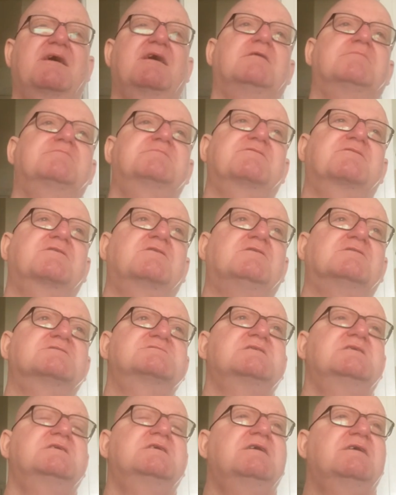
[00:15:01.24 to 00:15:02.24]
be helped, of
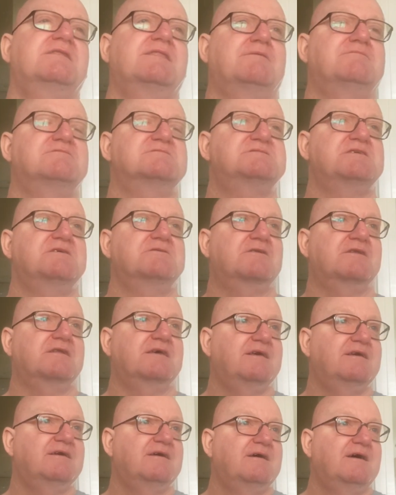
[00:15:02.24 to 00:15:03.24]
course. That was
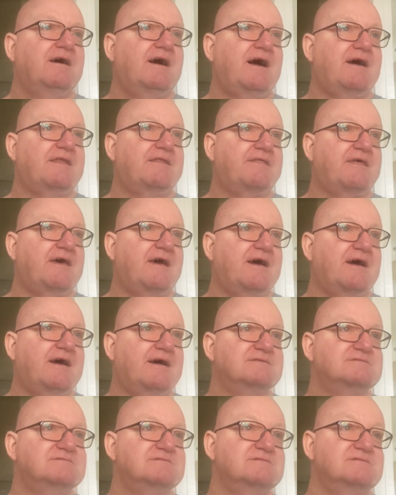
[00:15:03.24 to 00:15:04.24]
totally out of their
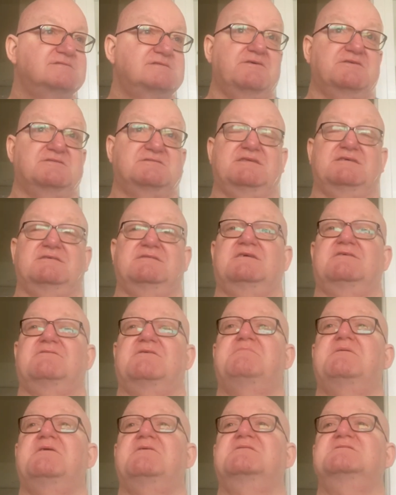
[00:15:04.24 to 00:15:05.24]
hands, and so is their
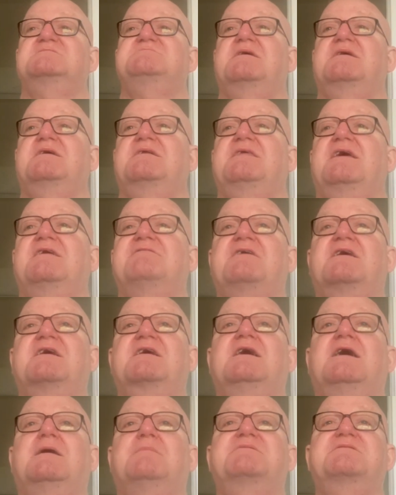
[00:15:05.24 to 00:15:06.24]
opponents being in the FA
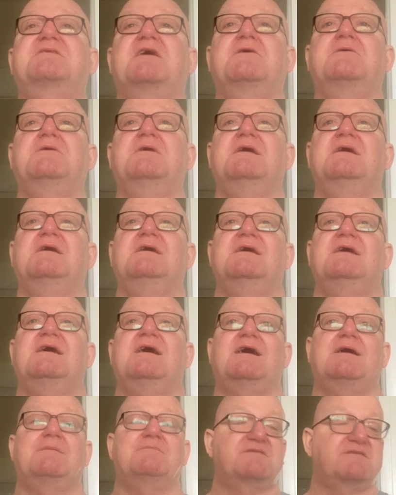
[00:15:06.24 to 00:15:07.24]
Cup. So
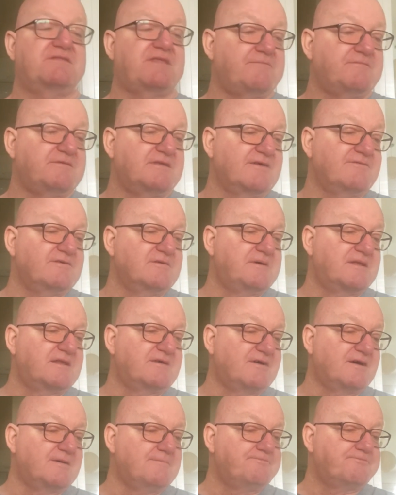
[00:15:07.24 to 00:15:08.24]
Southampton have a bit
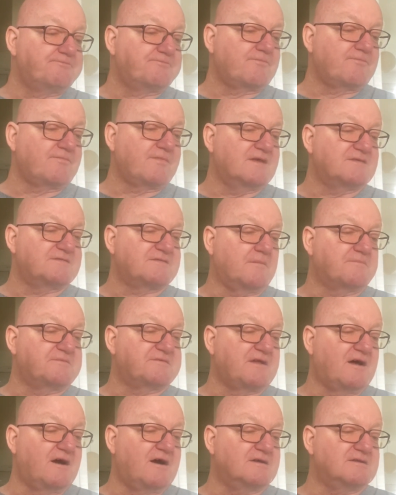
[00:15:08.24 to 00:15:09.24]
of a
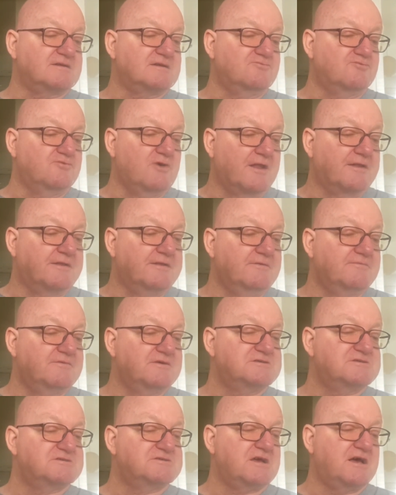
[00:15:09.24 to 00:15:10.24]
stop-start run,
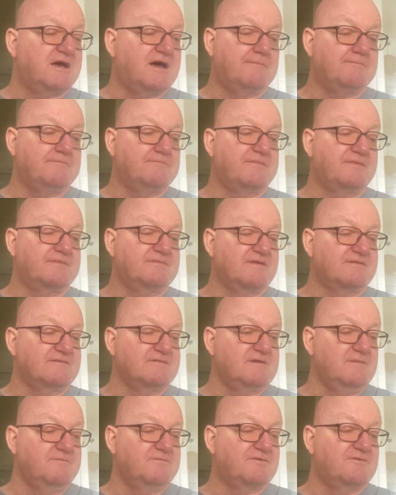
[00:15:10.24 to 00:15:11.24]
which
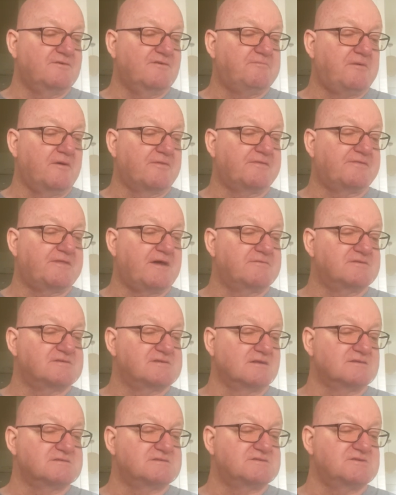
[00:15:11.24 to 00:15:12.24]
doesn't seem to have bothered their
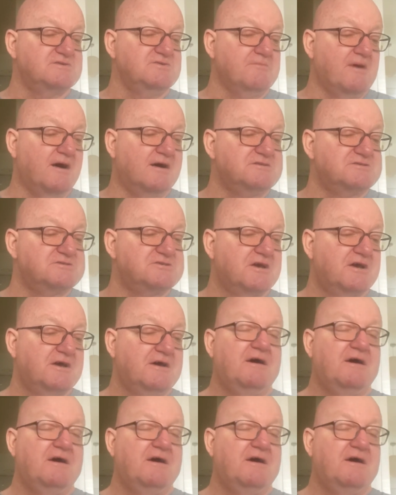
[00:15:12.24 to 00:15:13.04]
results too much